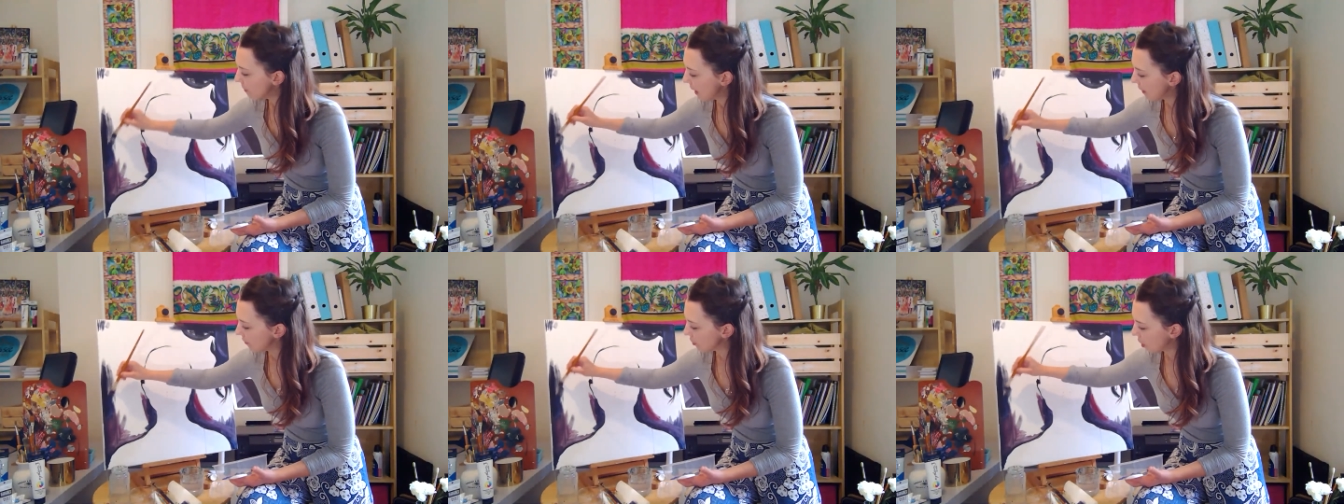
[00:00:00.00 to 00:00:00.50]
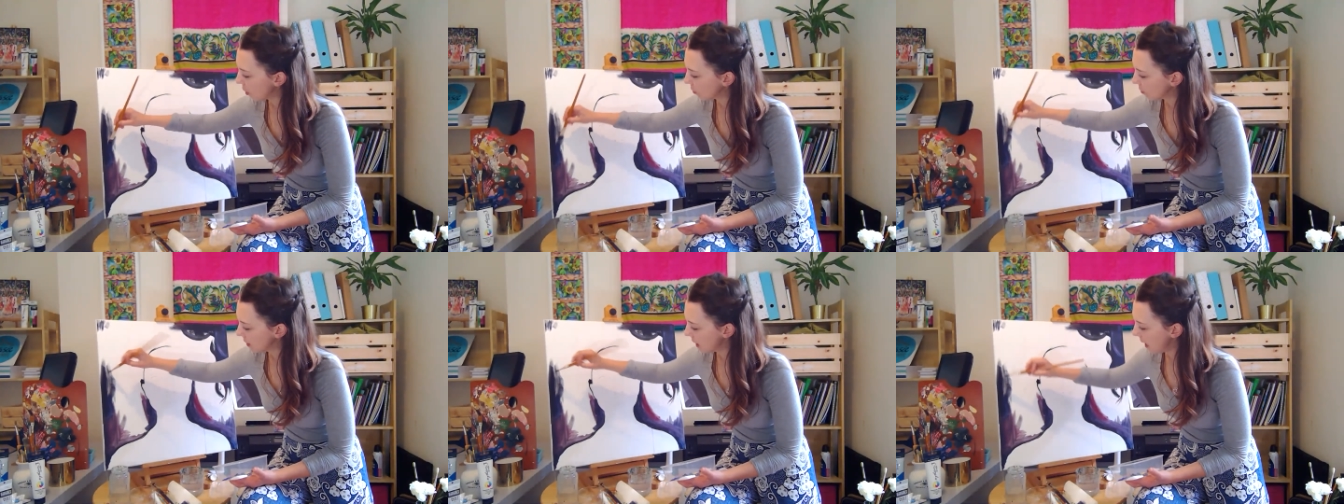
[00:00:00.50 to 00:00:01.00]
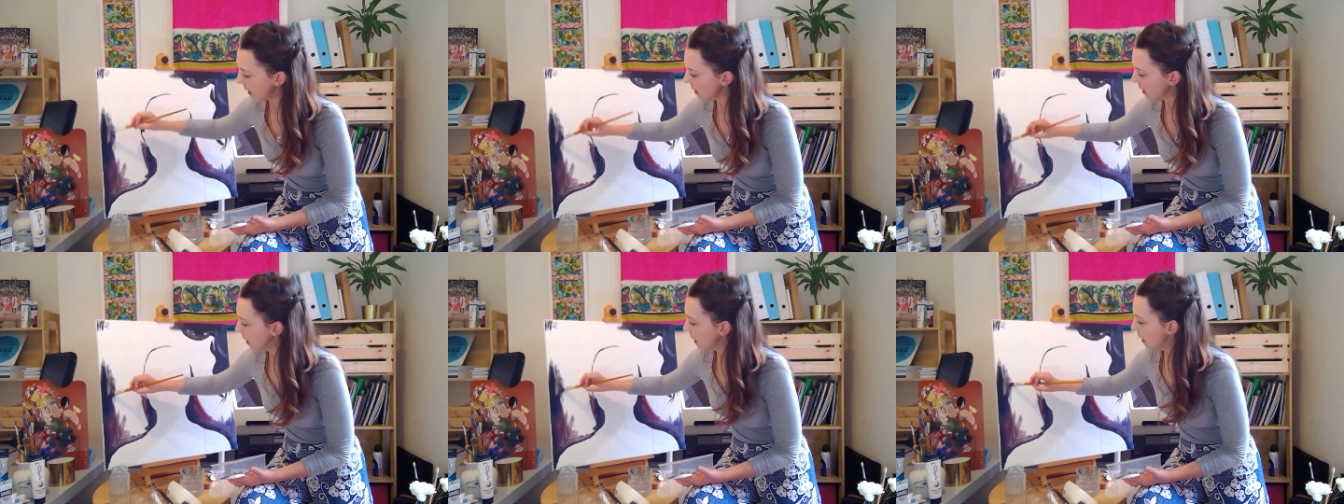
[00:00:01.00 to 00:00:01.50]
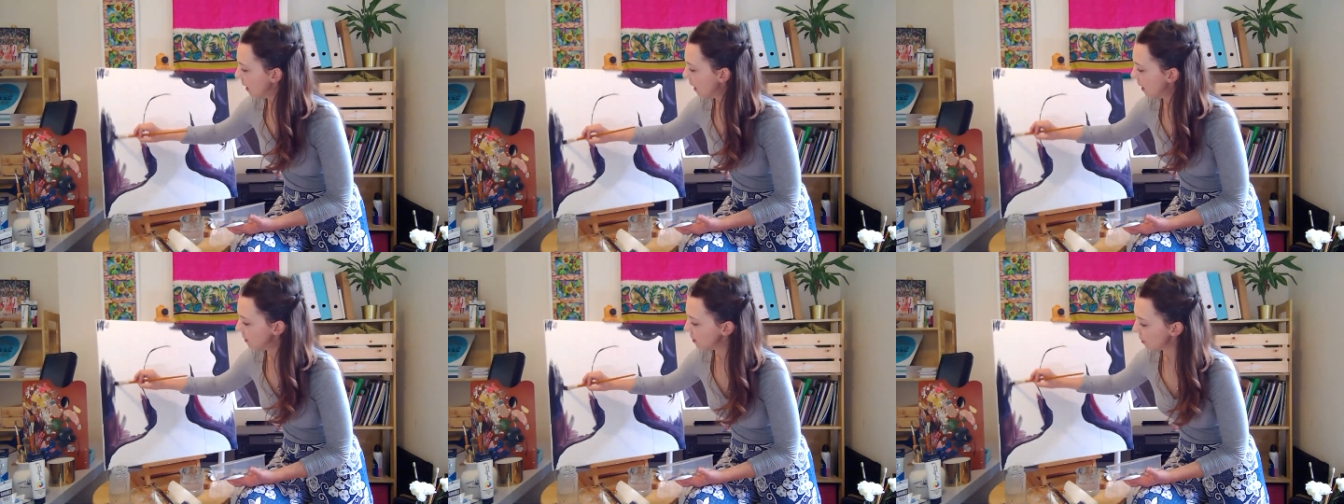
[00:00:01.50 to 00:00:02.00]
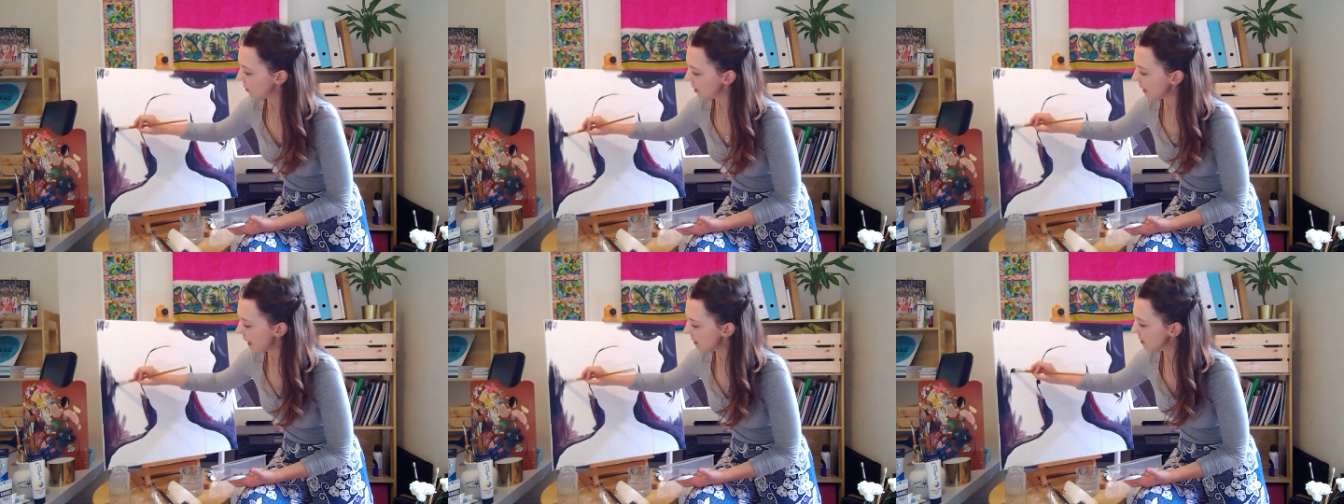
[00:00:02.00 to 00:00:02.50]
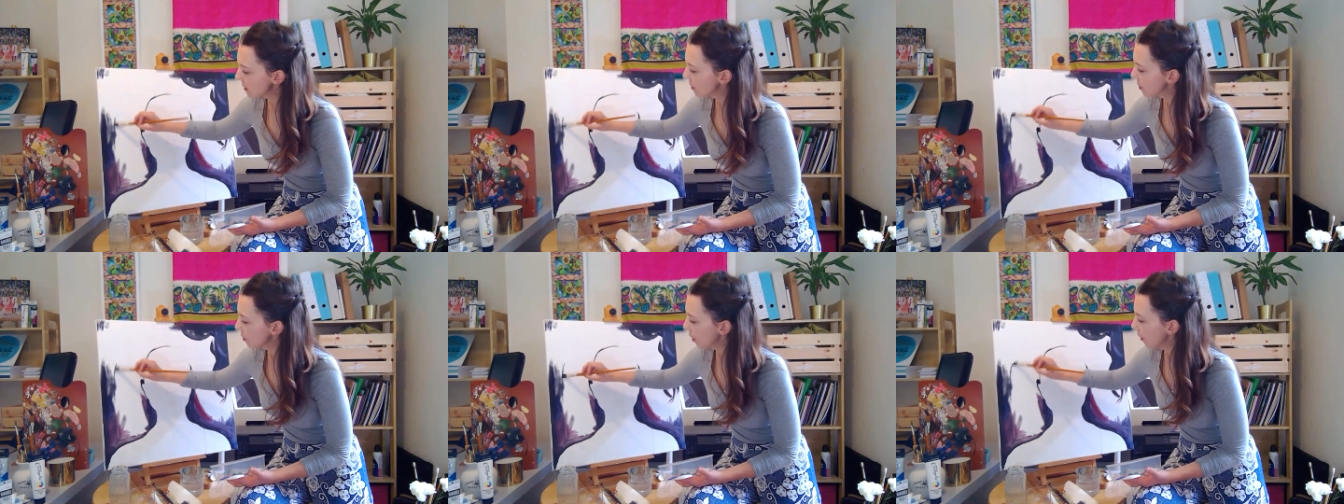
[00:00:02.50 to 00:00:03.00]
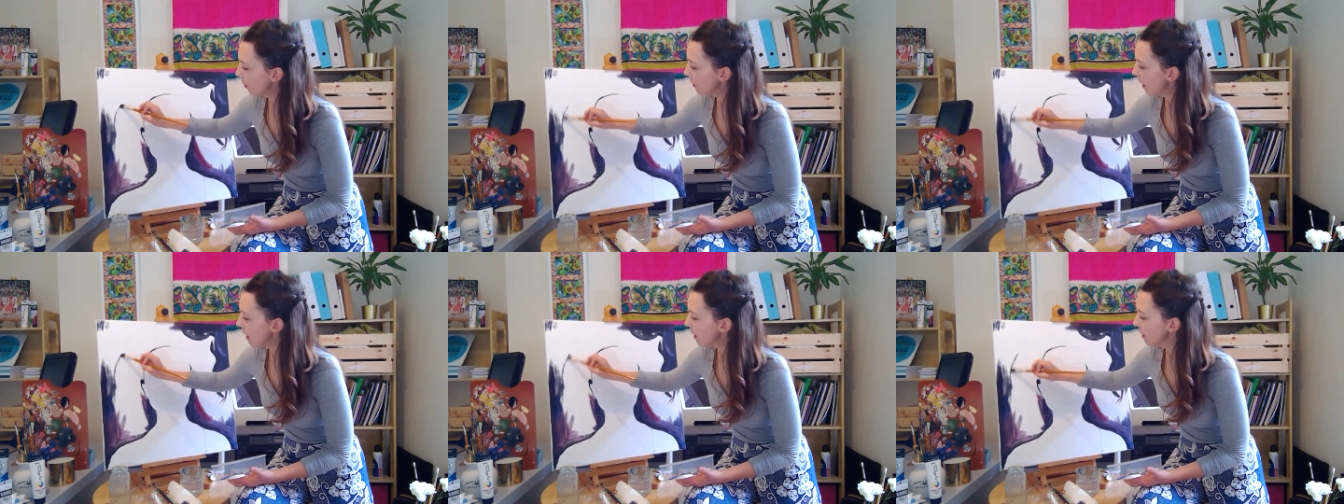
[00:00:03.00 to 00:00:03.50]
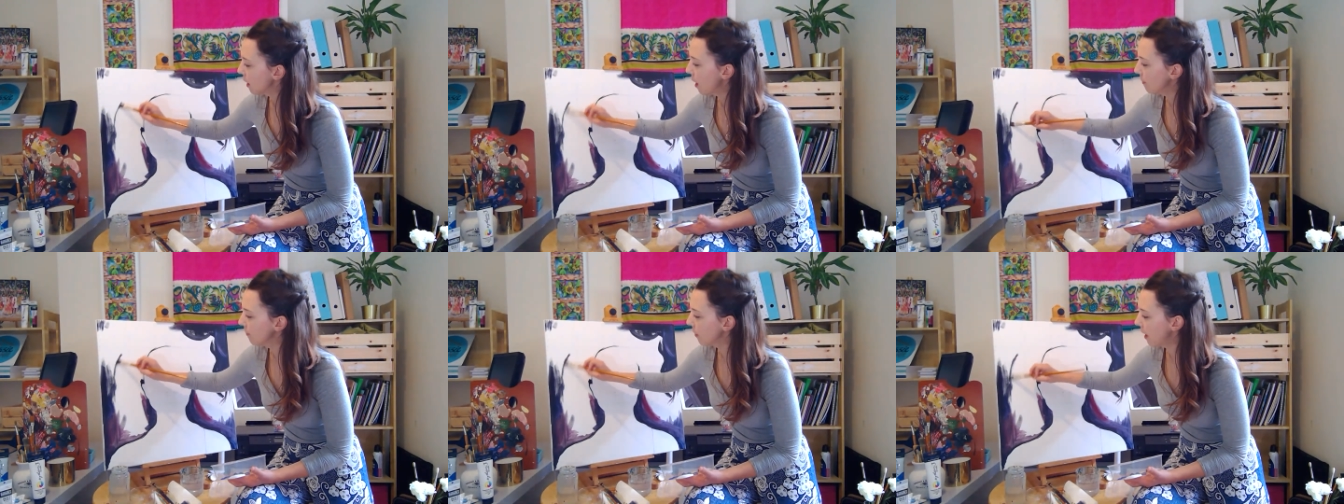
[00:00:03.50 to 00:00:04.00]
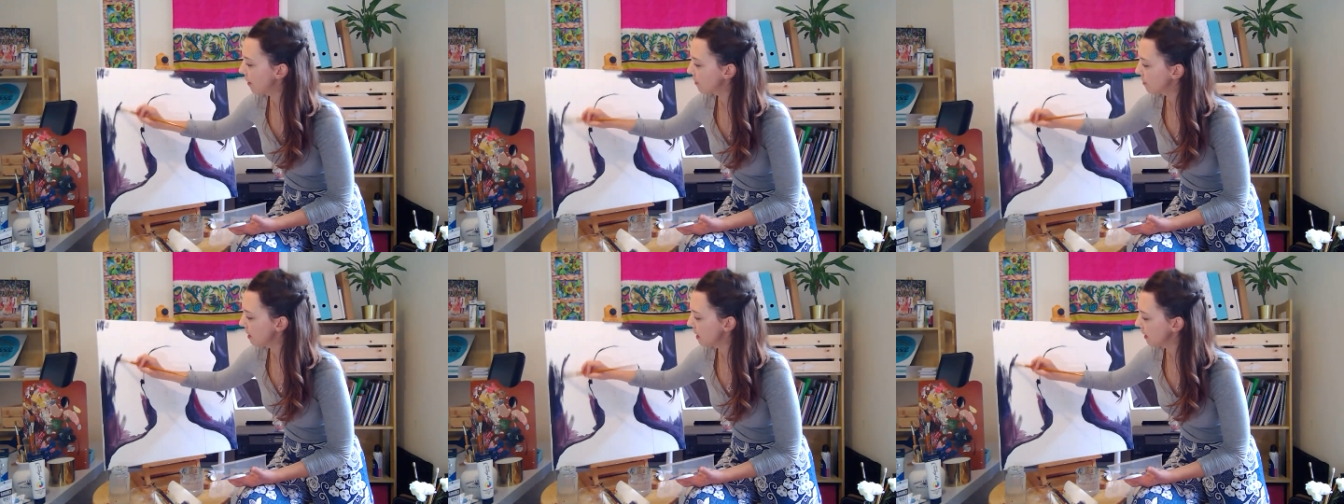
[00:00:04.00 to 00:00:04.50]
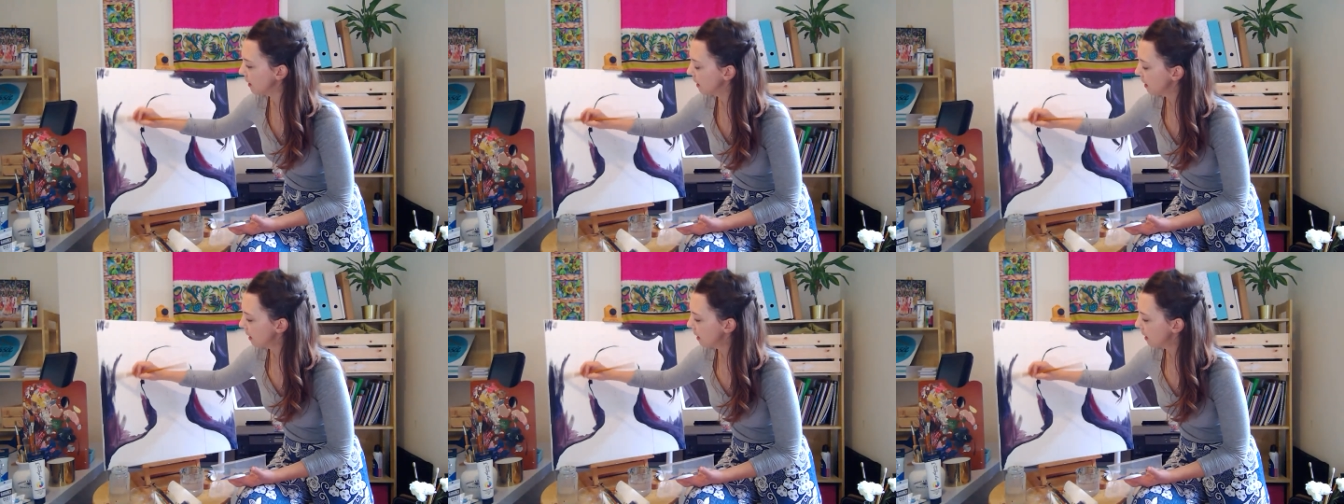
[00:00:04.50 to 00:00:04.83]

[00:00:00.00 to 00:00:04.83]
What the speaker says: there for the whole day, and so are the guests, so they can come right up to me